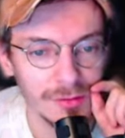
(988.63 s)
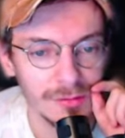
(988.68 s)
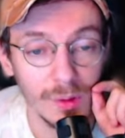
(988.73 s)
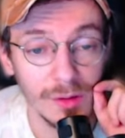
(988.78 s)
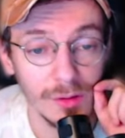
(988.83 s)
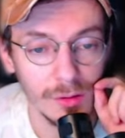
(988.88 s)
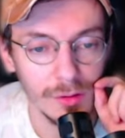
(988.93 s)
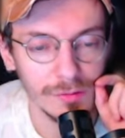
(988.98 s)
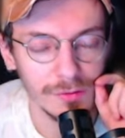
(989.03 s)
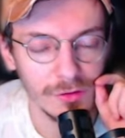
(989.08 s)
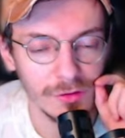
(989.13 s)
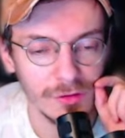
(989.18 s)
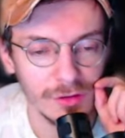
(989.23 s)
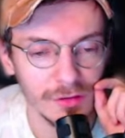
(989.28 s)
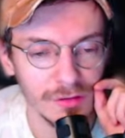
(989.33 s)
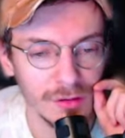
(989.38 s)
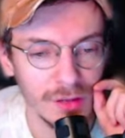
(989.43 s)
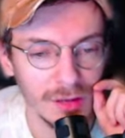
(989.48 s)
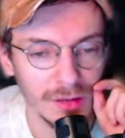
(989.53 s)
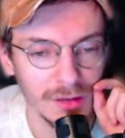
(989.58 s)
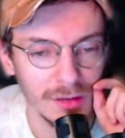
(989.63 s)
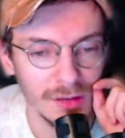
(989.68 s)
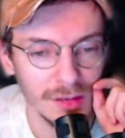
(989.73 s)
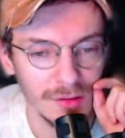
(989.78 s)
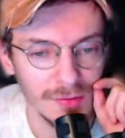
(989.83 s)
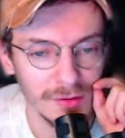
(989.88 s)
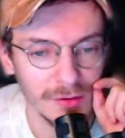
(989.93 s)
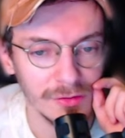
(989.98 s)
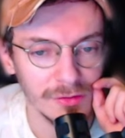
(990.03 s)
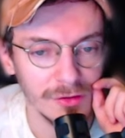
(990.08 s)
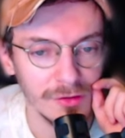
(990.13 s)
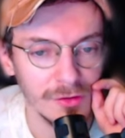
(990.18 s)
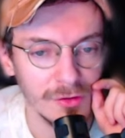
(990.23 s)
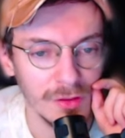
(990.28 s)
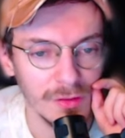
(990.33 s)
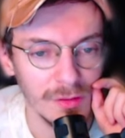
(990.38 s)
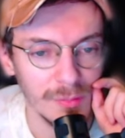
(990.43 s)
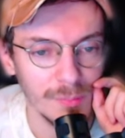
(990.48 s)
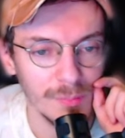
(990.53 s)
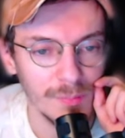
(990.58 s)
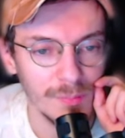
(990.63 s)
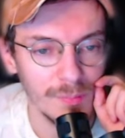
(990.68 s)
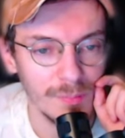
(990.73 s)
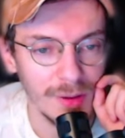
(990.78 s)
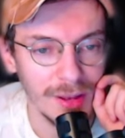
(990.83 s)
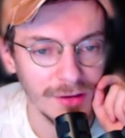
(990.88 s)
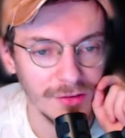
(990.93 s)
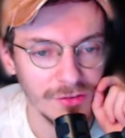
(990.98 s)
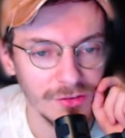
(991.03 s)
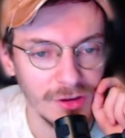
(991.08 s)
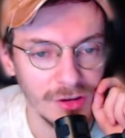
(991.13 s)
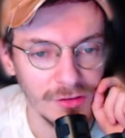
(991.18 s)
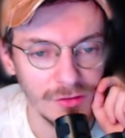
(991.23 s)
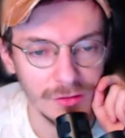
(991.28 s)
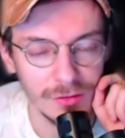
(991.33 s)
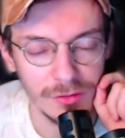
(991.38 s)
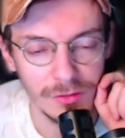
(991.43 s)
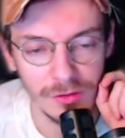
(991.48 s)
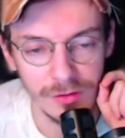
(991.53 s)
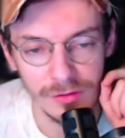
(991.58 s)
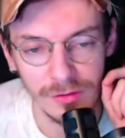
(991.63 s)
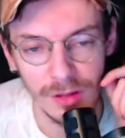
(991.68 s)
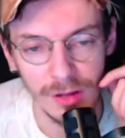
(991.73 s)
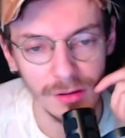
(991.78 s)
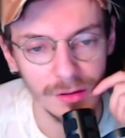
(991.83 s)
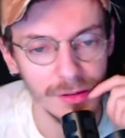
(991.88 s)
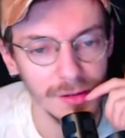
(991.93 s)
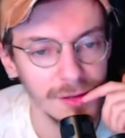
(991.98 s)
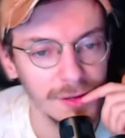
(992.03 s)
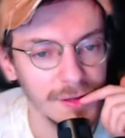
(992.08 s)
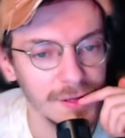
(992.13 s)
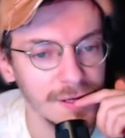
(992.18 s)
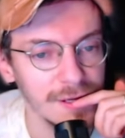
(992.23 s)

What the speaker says: So a nerf to 6 Naga, and there's another patch change to 6 Naga.